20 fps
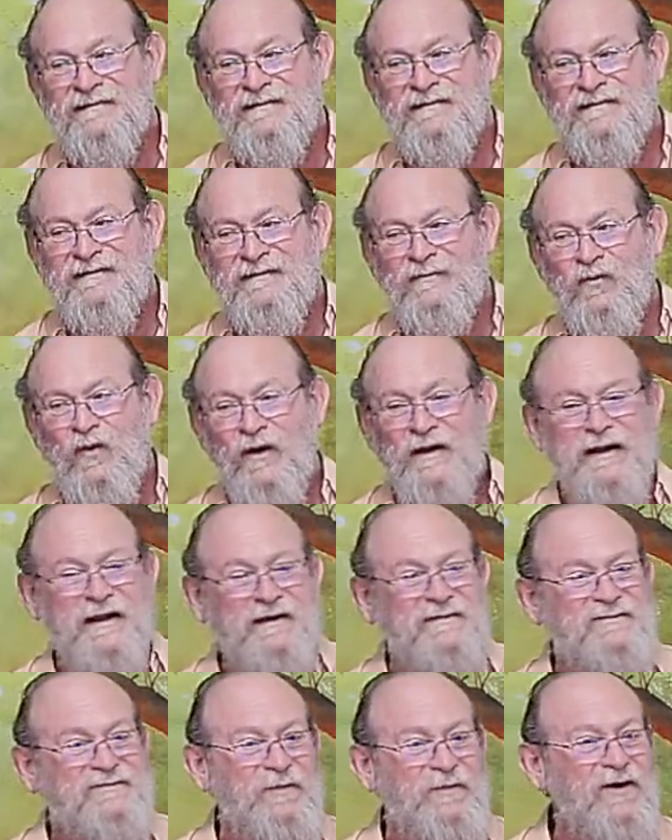what he
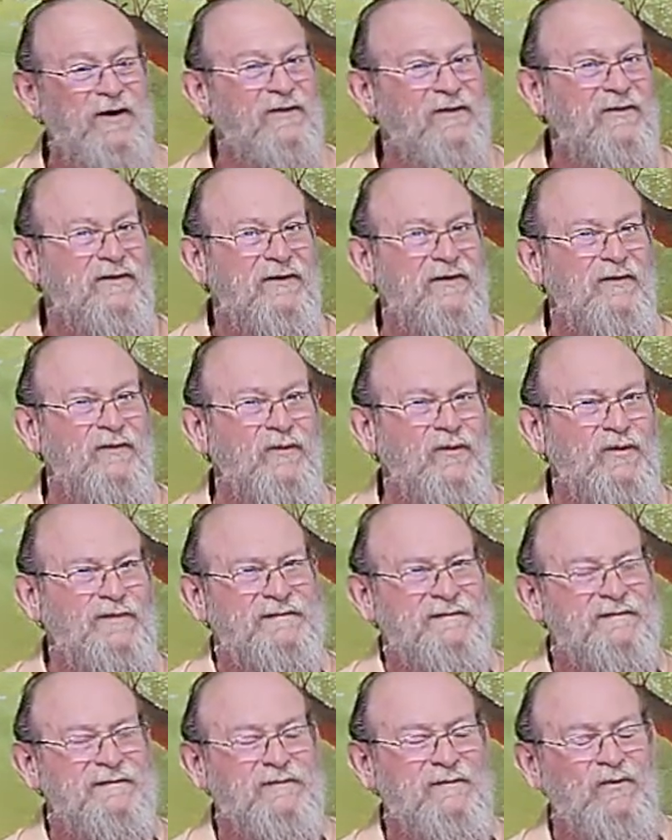spoke
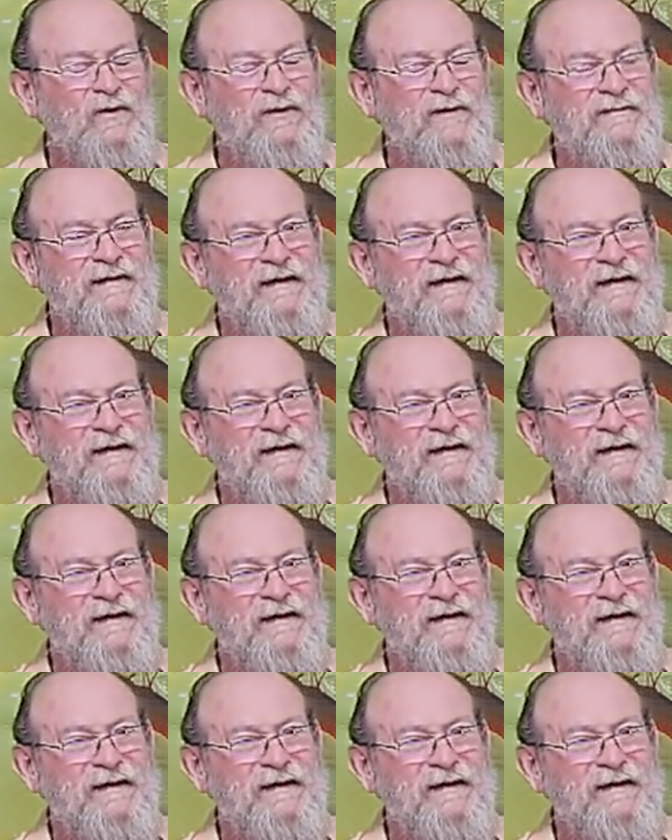was as